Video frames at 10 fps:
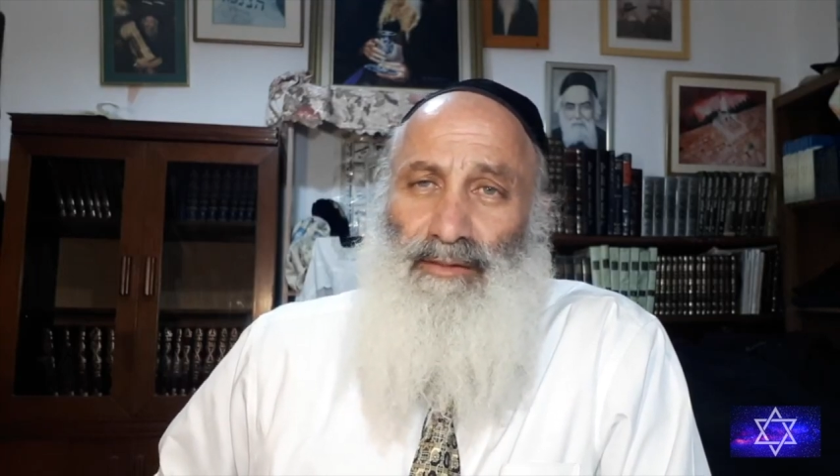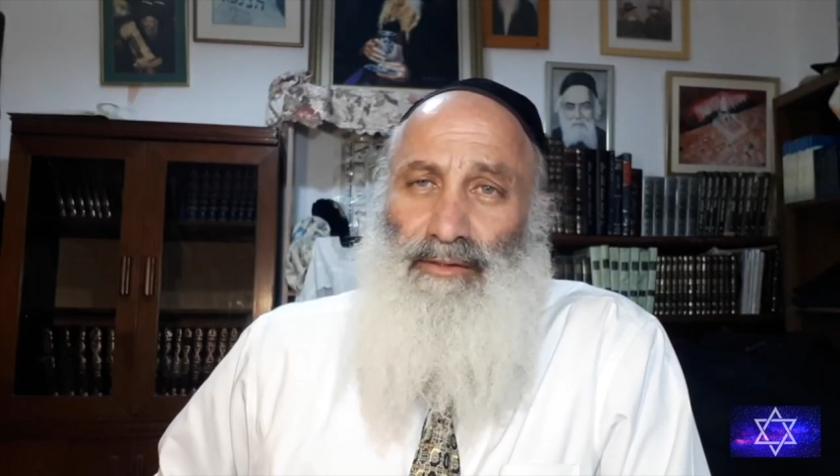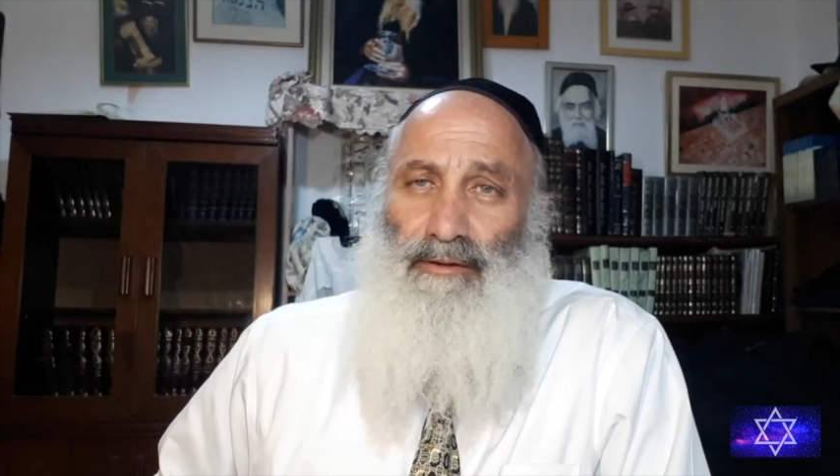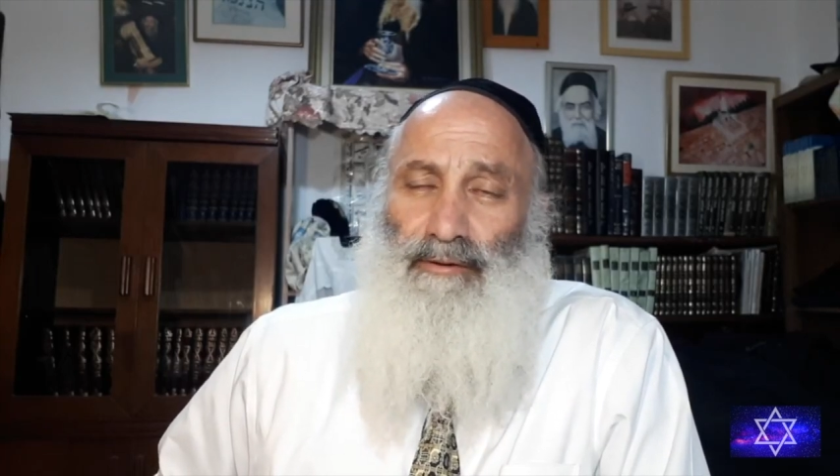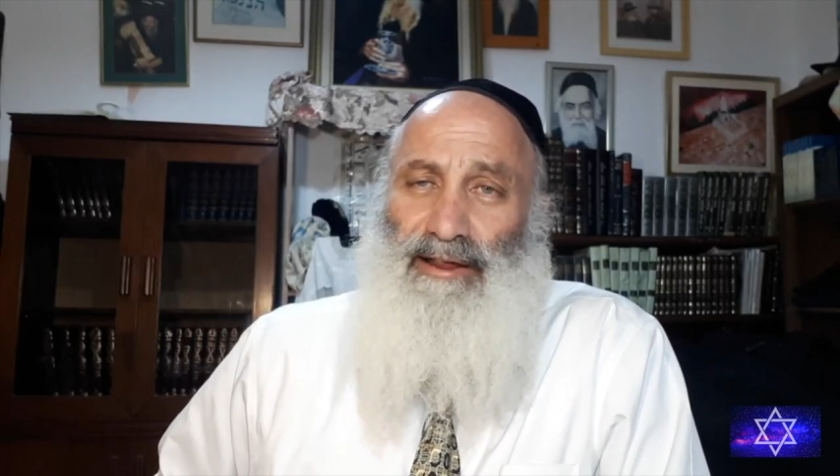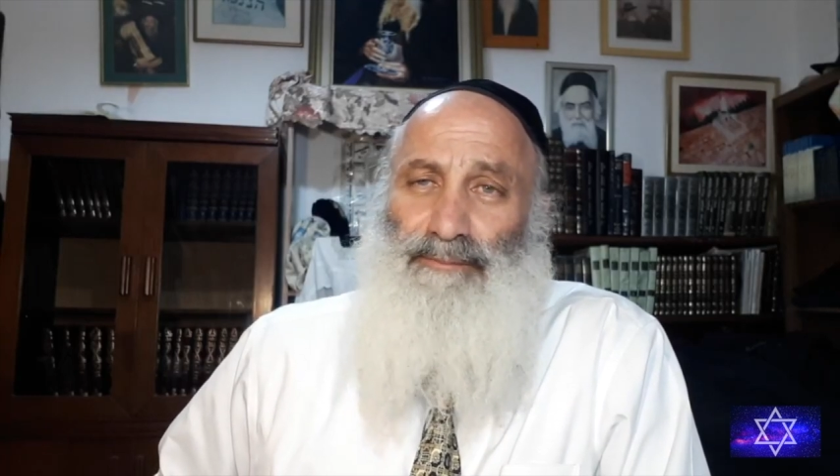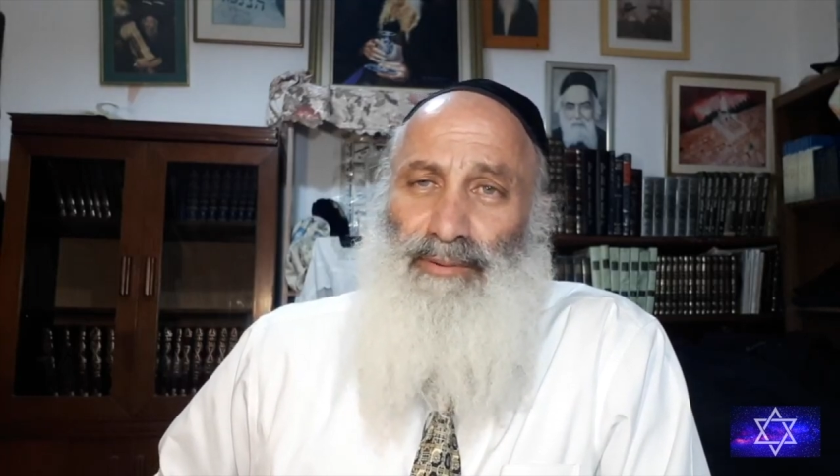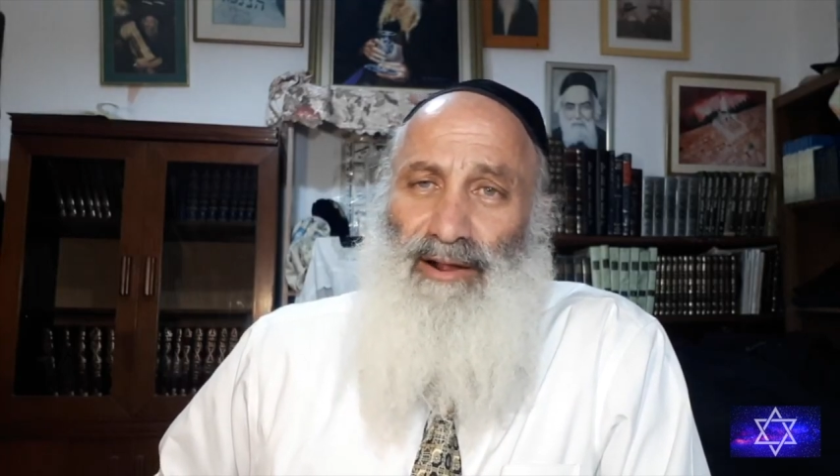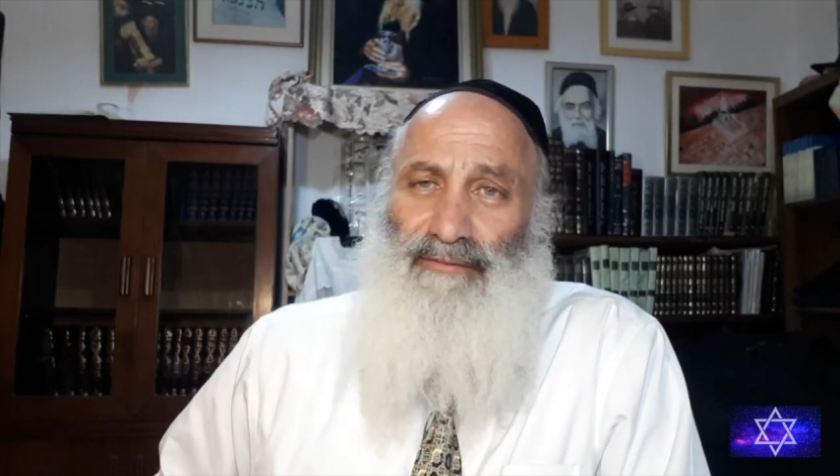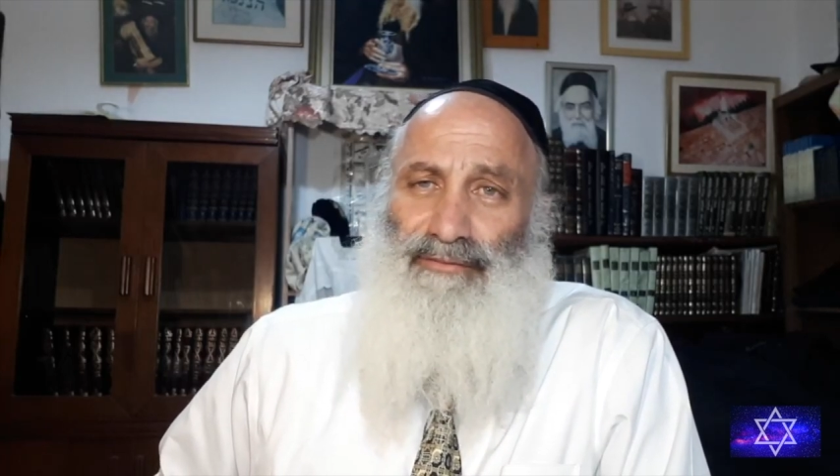the great
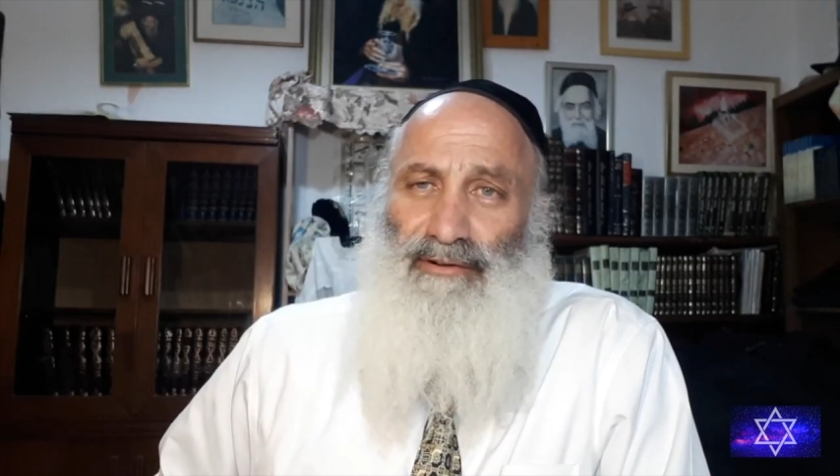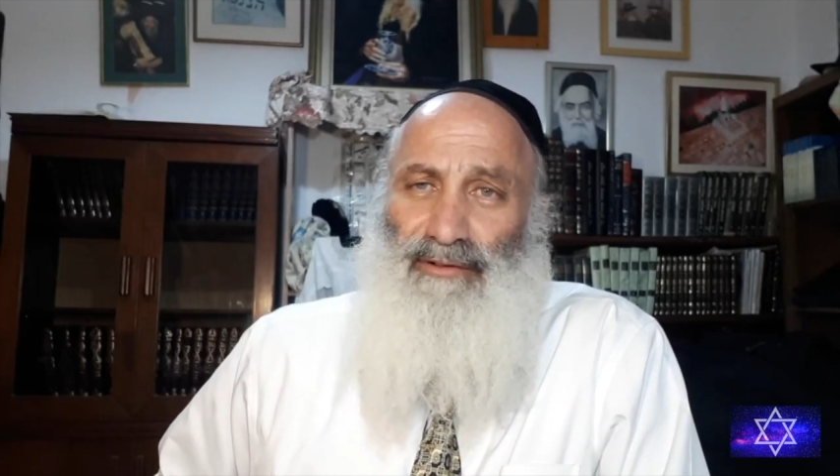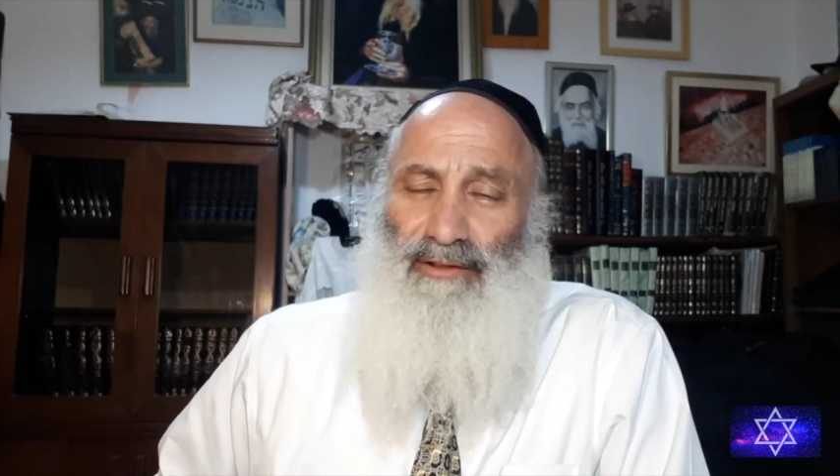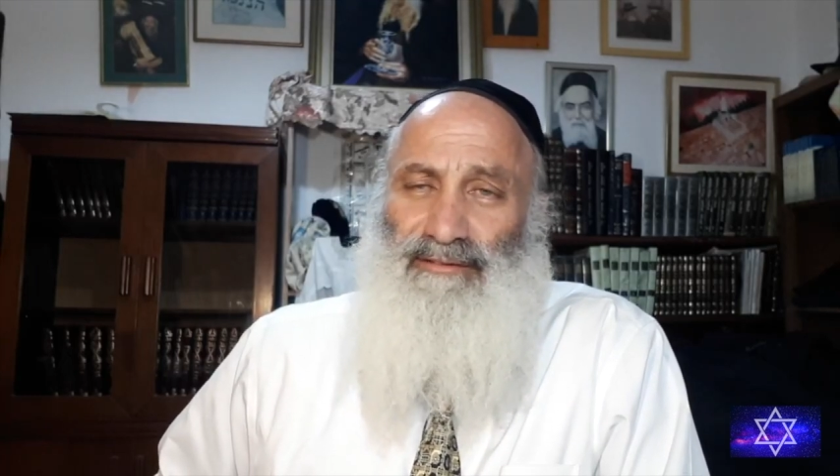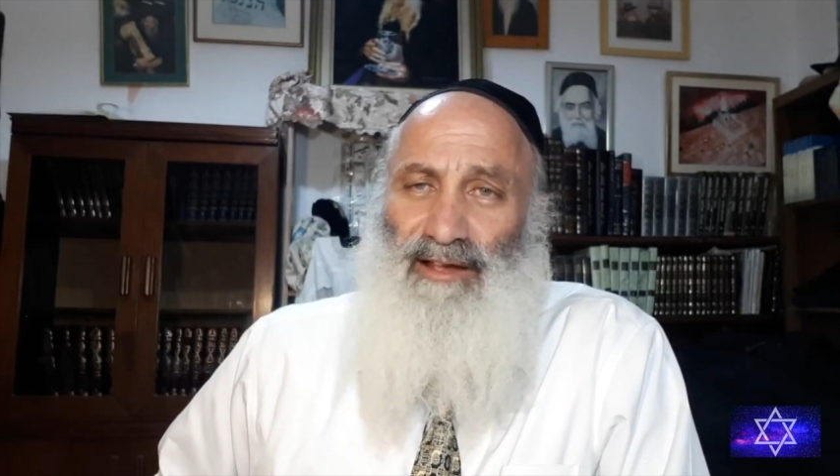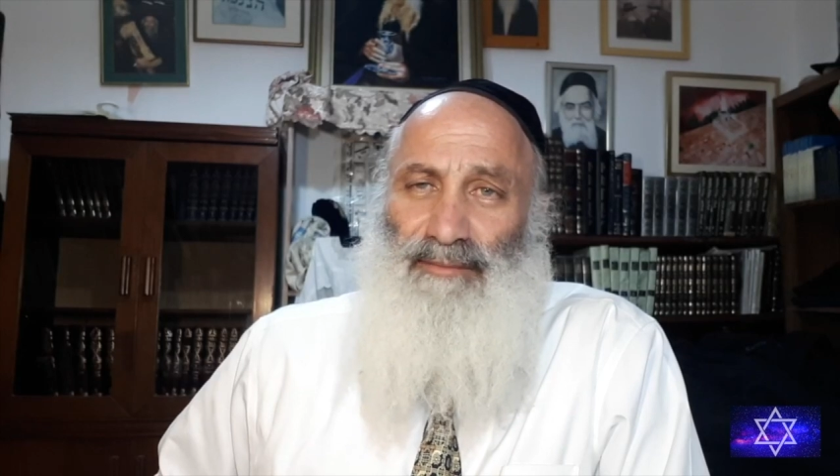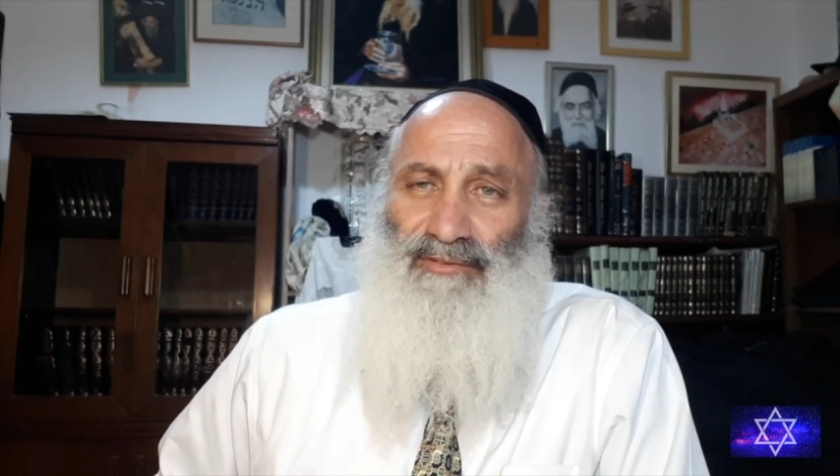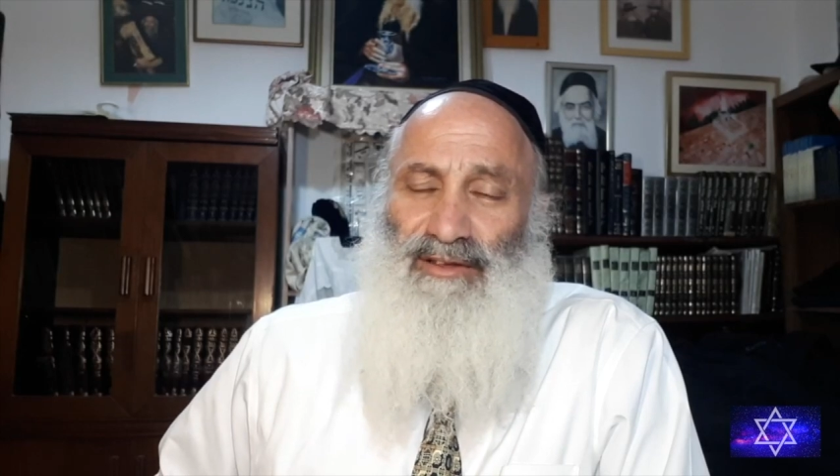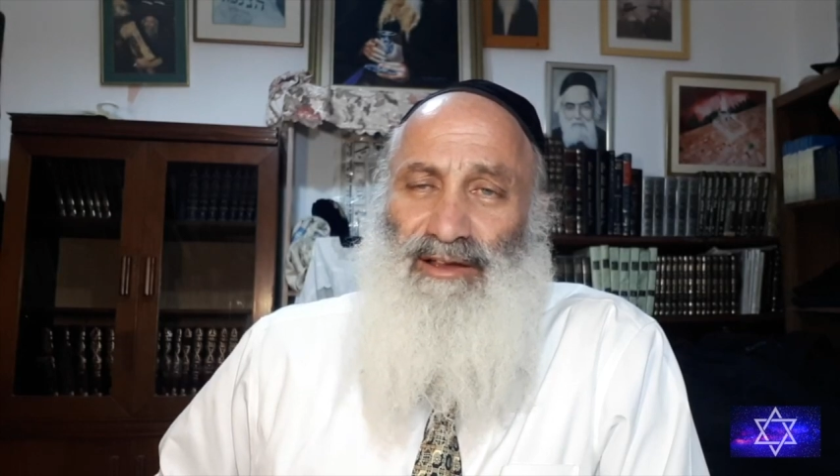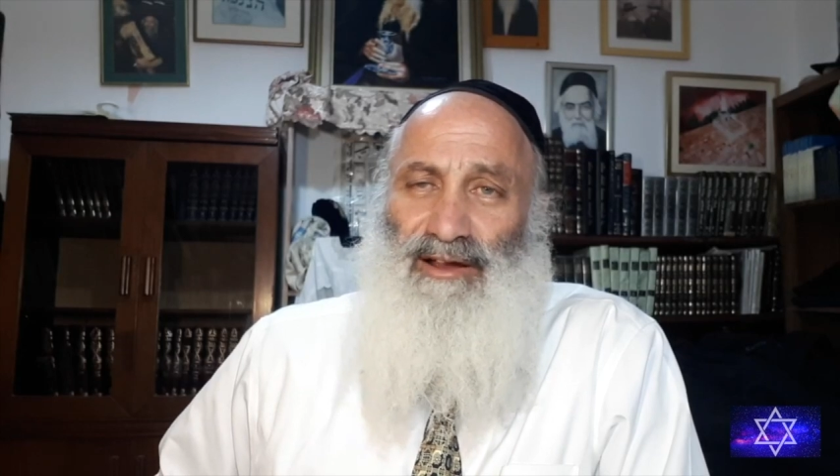prophet of all times
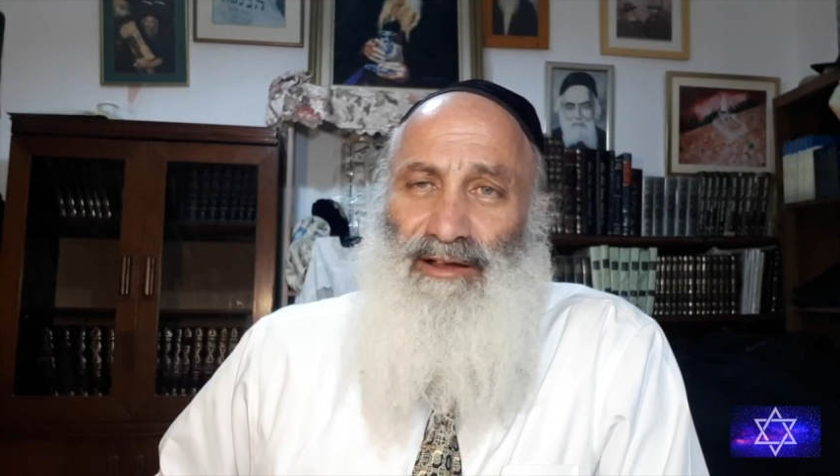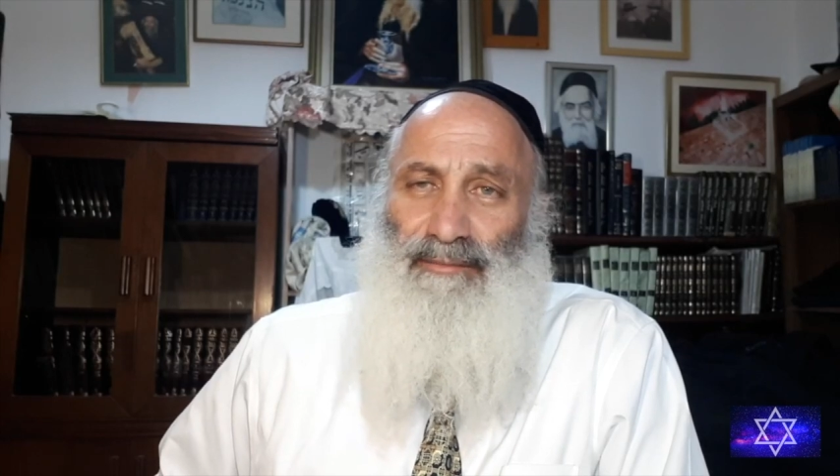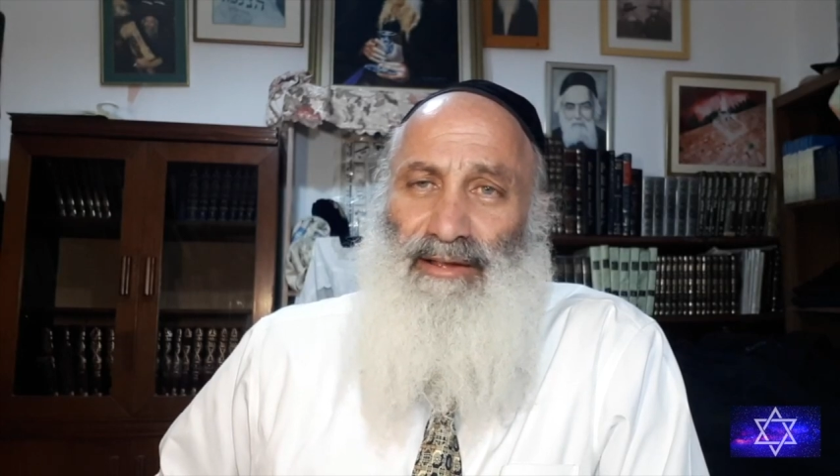to come